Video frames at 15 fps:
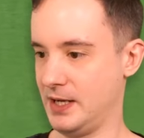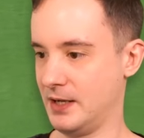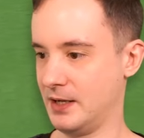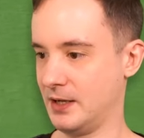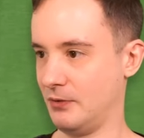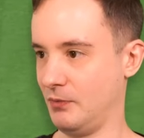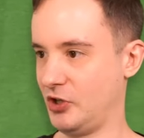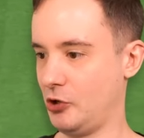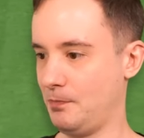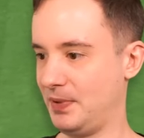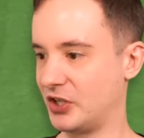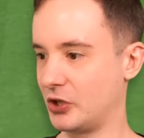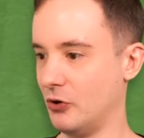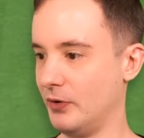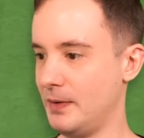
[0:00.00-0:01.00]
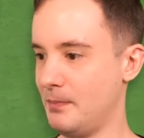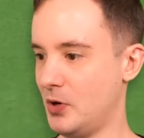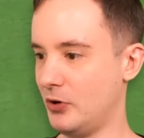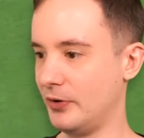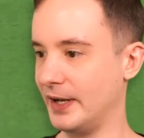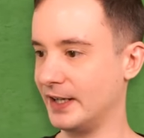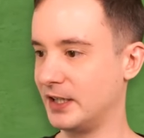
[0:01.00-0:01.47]
uh, we should be scoring
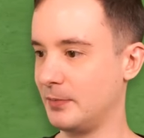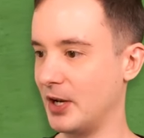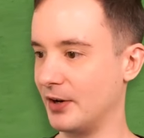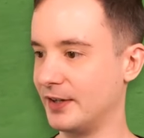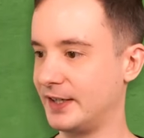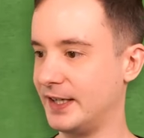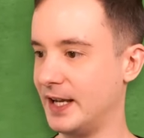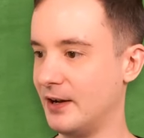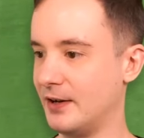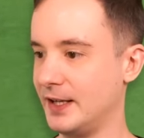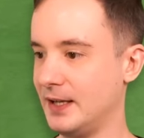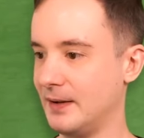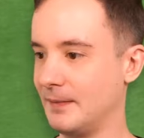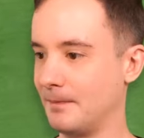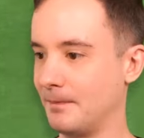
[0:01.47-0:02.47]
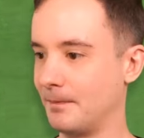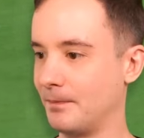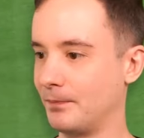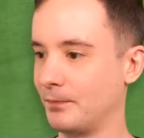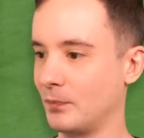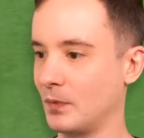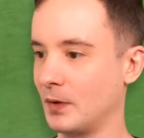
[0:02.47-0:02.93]
more here, to be honest, Diani.
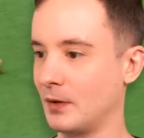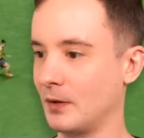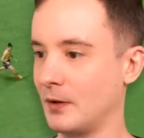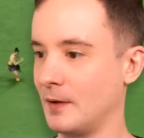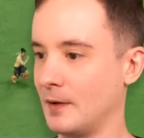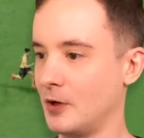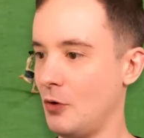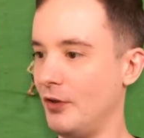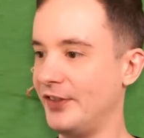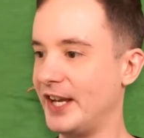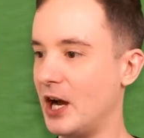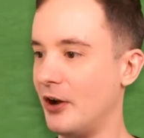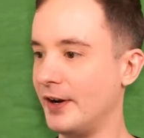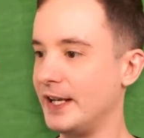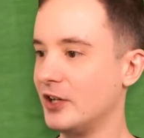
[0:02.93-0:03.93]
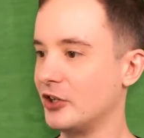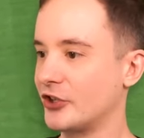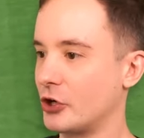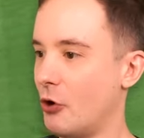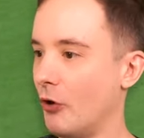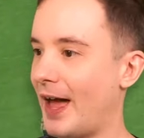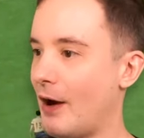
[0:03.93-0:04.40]
Go on, Diani,
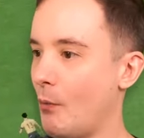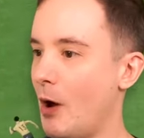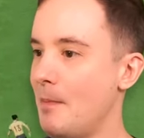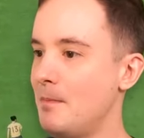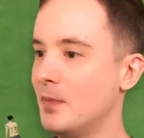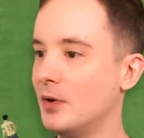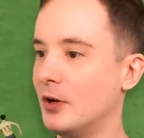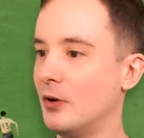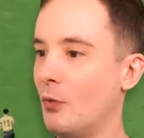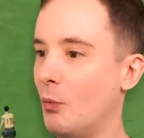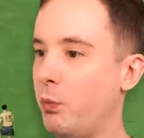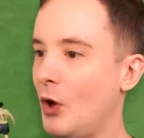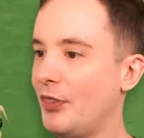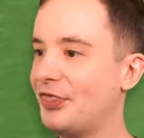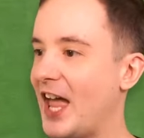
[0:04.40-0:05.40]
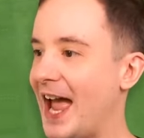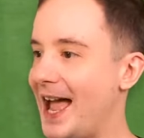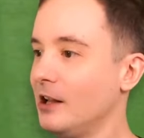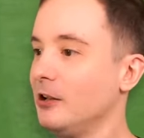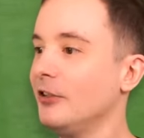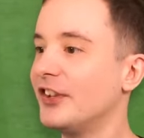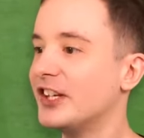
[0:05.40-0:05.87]
score that one. What the
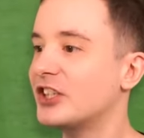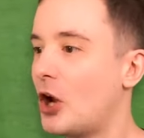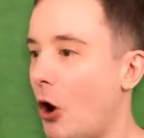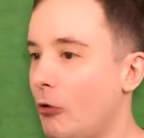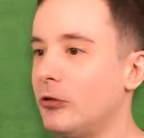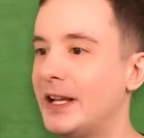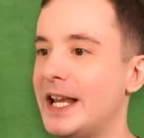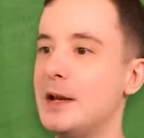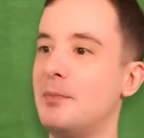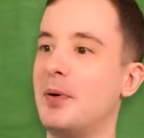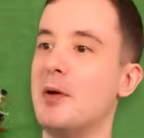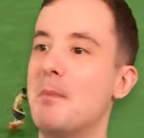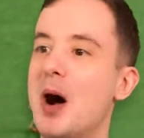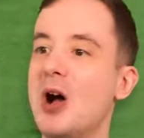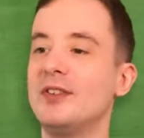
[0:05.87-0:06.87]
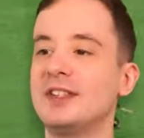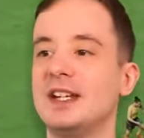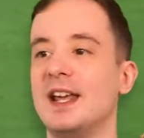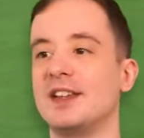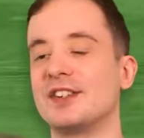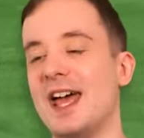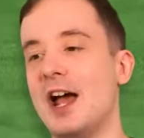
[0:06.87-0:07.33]
hell? This goalkeeper,
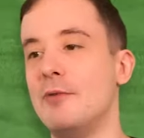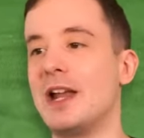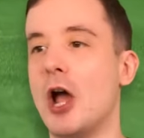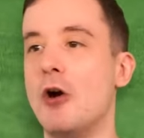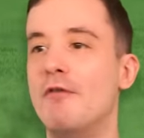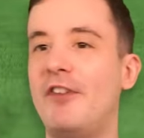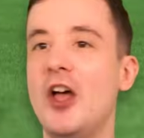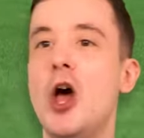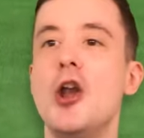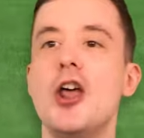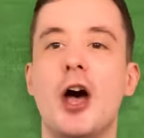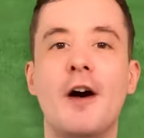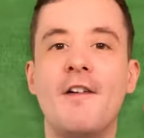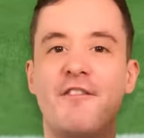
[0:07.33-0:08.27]
Martinez. There we go. Werner,